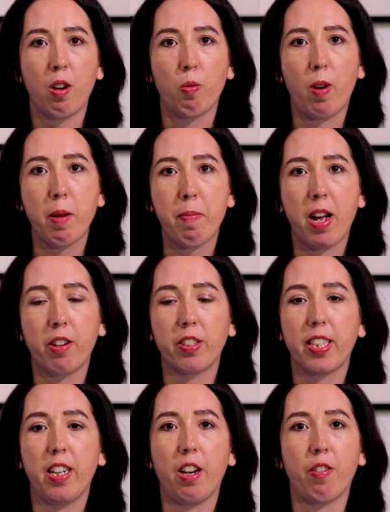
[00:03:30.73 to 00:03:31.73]

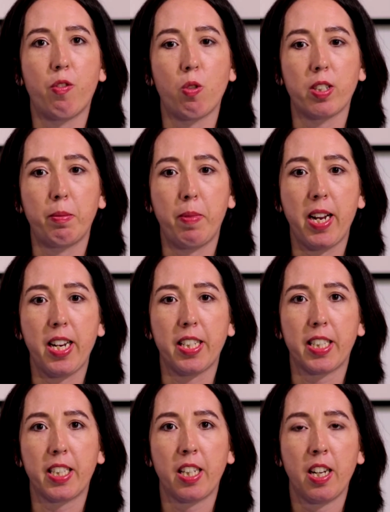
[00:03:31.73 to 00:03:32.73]
Wright-Patterson Air Force
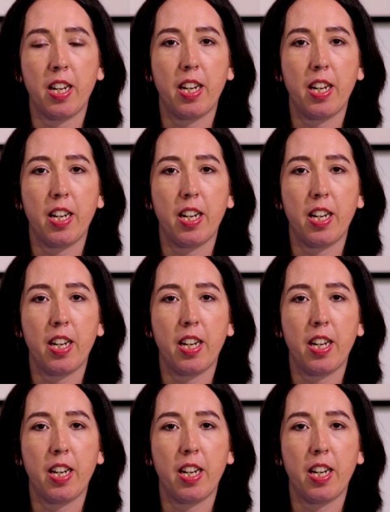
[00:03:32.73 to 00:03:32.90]
Base